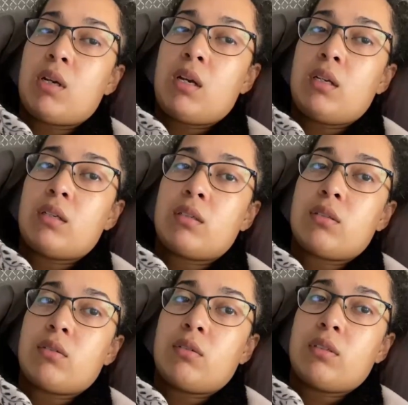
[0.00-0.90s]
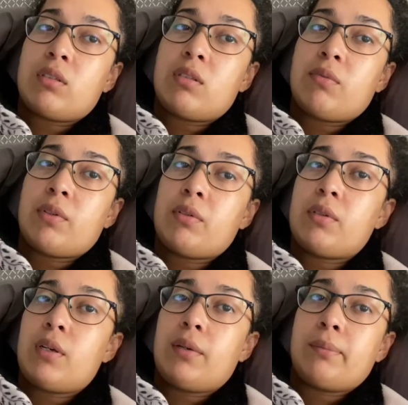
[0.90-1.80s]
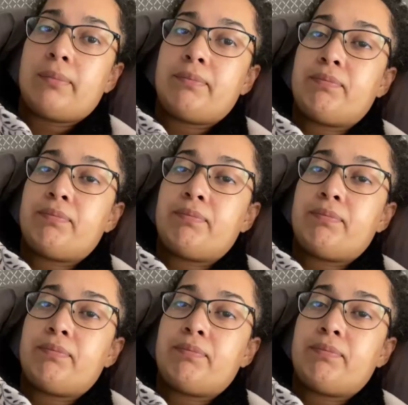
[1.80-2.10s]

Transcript: behind us during this difficult time.